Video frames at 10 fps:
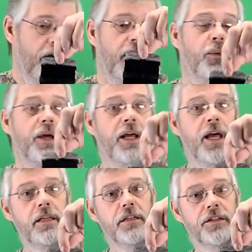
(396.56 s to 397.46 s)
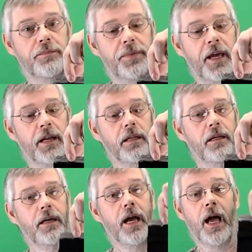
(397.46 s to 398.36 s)
I got a way to hang this panel
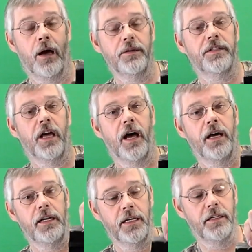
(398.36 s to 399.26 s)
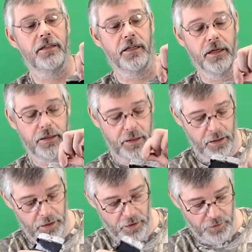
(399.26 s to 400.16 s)
outside in the sun
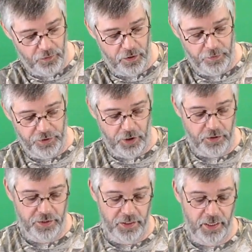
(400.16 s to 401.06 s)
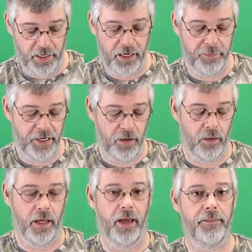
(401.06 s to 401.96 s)
to where it can recharge this little itty bitty
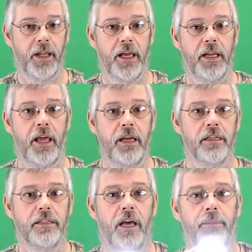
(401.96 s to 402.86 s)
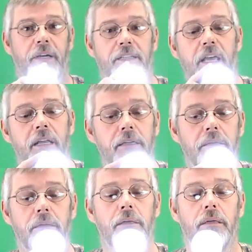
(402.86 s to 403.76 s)
old lamp that I can hang inside my tent
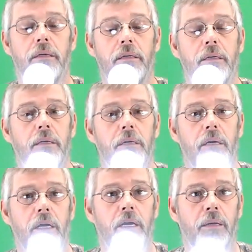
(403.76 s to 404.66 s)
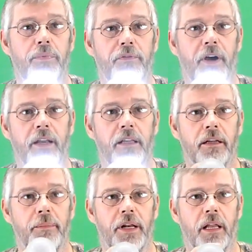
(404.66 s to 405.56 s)
and provide a
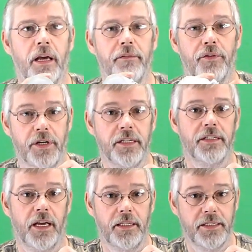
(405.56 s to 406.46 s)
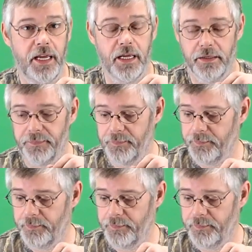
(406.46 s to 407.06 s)
little bit of light for inside the tent.